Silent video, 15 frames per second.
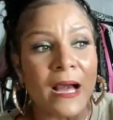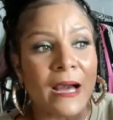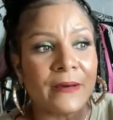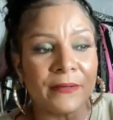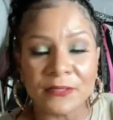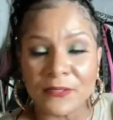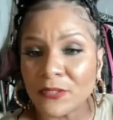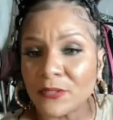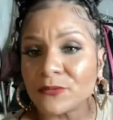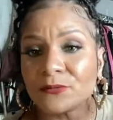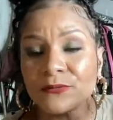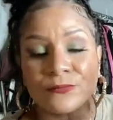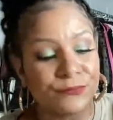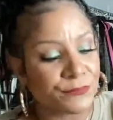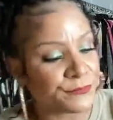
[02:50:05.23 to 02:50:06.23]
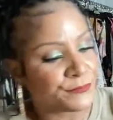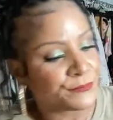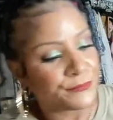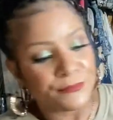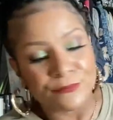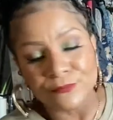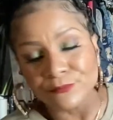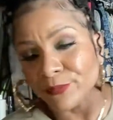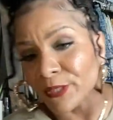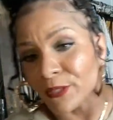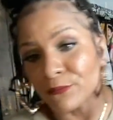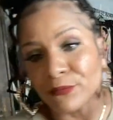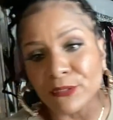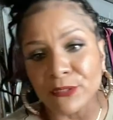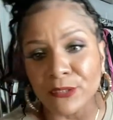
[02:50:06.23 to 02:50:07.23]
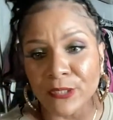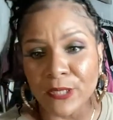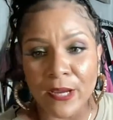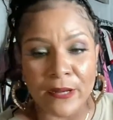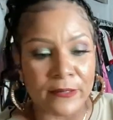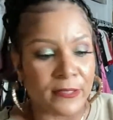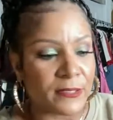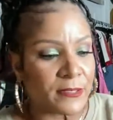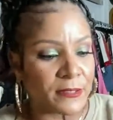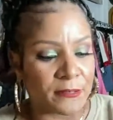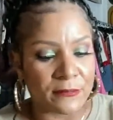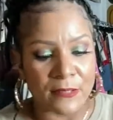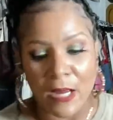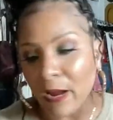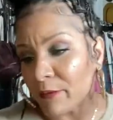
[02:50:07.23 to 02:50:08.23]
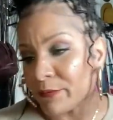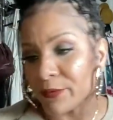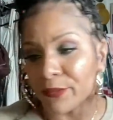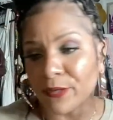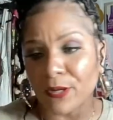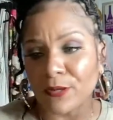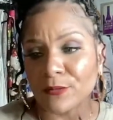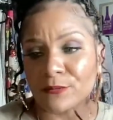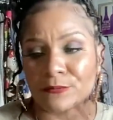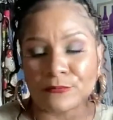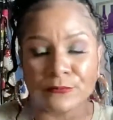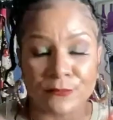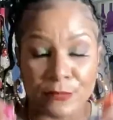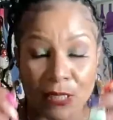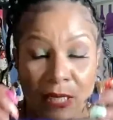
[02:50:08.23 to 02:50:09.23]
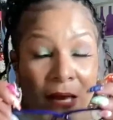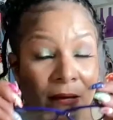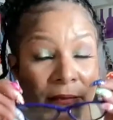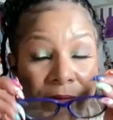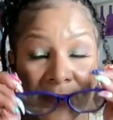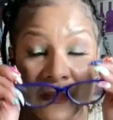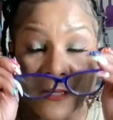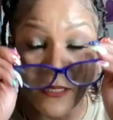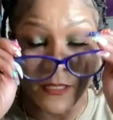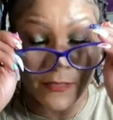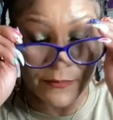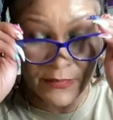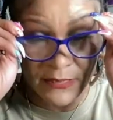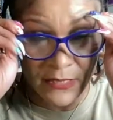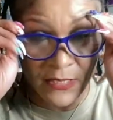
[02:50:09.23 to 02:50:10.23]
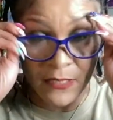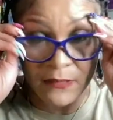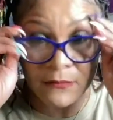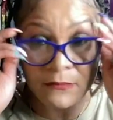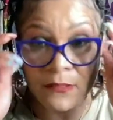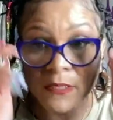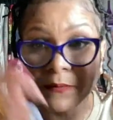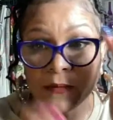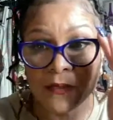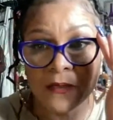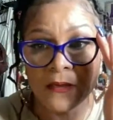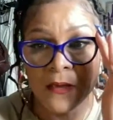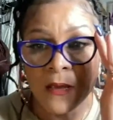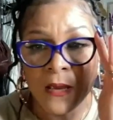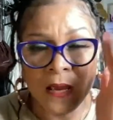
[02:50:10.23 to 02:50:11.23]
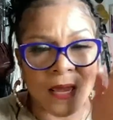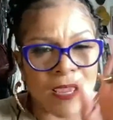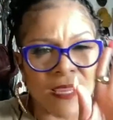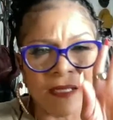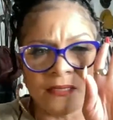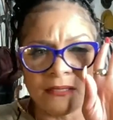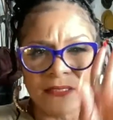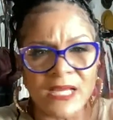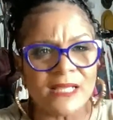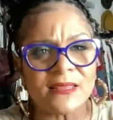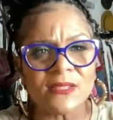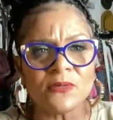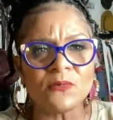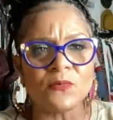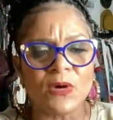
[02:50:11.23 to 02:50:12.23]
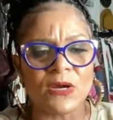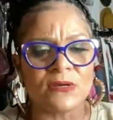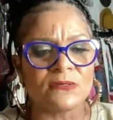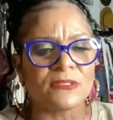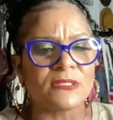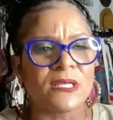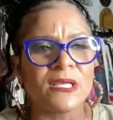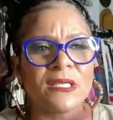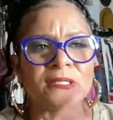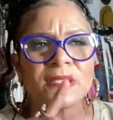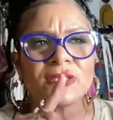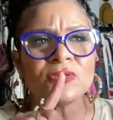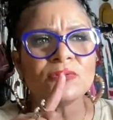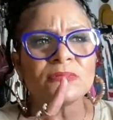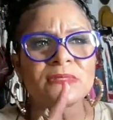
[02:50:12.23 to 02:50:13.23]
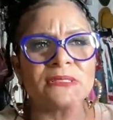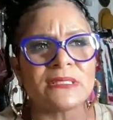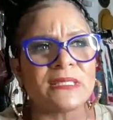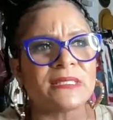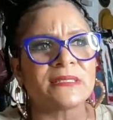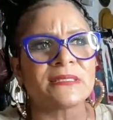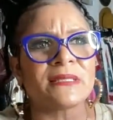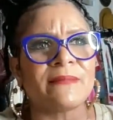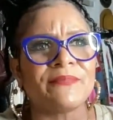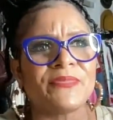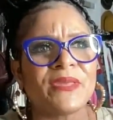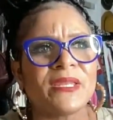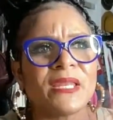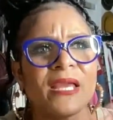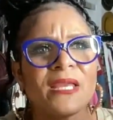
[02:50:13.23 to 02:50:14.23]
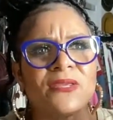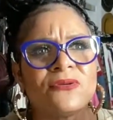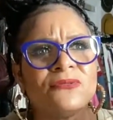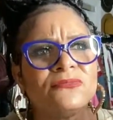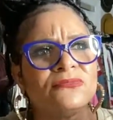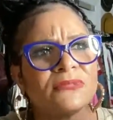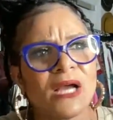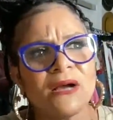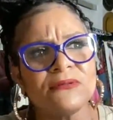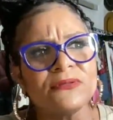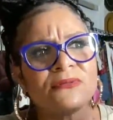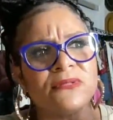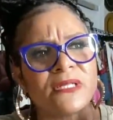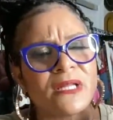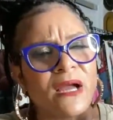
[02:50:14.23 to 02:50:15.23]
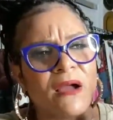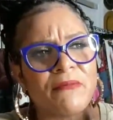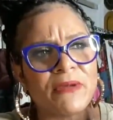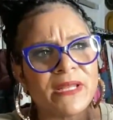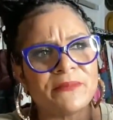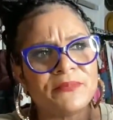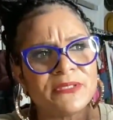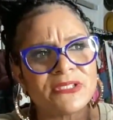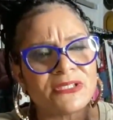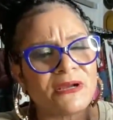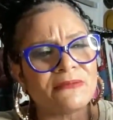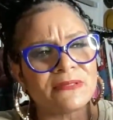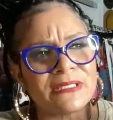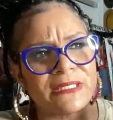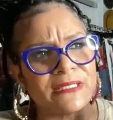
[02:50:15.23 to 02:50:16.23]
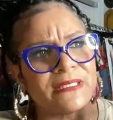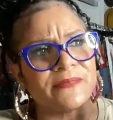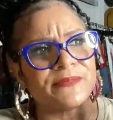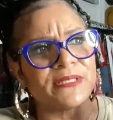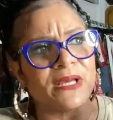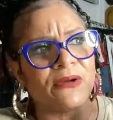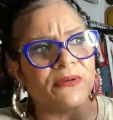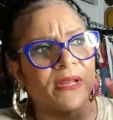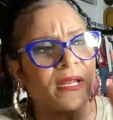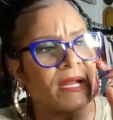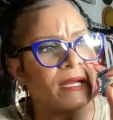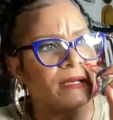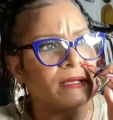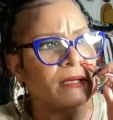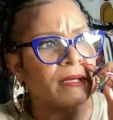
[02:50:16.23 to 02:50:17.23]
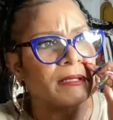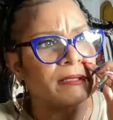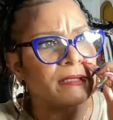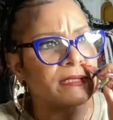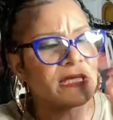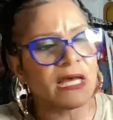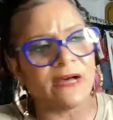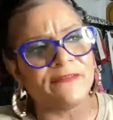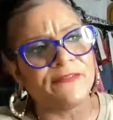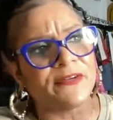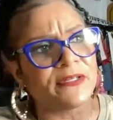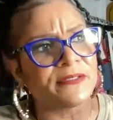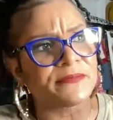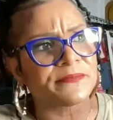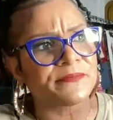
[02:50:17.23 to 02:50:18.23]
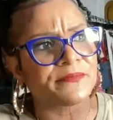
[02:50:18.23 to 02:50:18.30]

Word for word: I would have known the hair did it. I would have known. I would have been upset. You hear me? Ain't nothing worse. You seeing something and you know you done already put your dibs on it, and then this heifer, oh,